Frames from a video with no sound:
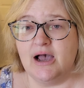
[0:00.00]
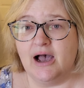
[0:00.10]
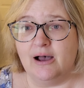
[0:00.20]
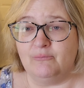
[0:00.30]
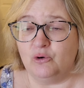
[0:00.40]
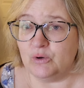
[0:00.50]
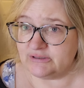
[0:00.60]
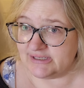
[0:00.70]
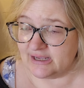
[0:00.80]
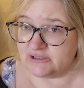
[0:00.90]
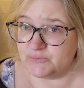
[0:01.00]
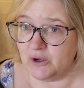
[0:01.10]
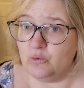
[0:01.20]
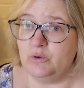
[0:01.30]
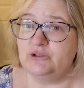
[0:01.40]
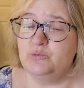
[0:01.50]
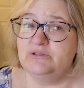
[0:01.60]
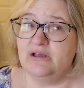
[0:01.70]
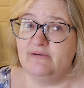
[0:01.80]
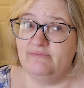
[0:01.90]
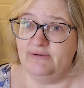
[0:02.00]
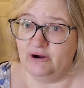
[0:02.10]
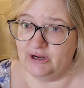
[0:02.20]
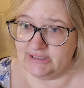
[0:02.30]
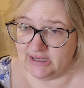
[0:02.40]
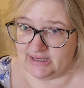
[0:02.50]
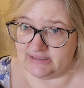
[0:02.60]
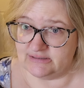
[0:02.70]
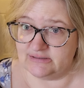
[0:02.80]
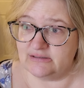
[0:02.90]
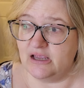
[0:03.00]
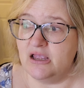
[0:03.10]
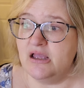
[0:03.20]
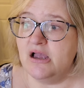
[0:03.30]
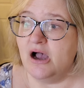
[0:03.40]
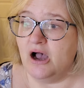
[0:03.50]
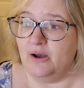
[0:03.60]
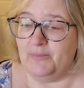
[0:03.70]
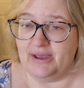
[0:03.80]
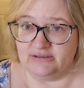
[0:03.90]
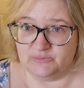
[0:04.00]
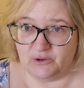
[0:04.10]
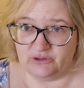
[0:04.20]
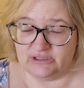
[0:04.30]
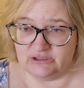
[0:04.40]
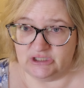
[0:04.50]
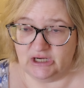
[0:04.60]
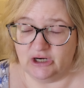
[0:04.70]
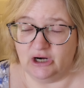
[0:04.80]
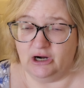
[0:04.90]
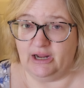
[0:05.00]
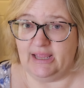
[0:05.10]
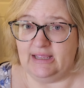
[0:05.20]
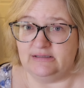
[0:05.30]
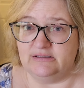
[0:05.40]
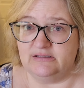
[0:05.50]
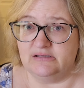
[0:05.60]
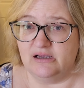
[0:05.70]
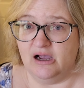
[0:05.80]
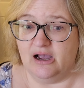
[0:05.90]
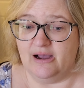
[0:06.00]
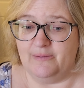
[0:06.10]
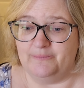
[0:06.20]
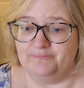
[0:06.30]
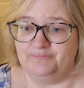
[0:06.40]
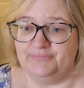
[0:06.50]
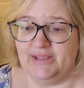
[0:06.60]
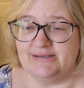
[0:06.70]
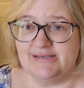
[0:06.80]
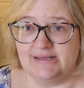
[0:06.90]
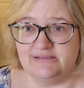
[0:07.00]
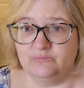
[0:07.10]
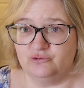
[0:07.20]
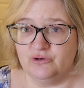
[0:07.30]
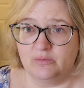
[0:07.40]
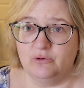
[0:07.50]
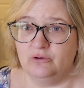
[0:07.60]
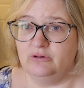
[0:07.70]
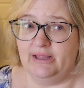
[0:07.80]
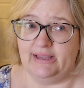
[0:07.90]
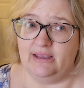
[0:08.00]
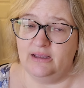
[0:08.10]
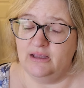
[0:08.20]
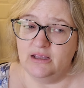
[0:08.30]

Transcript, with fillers: um, Quilting Expo, which was a very nice um, expo this year. It um, has had some trouble like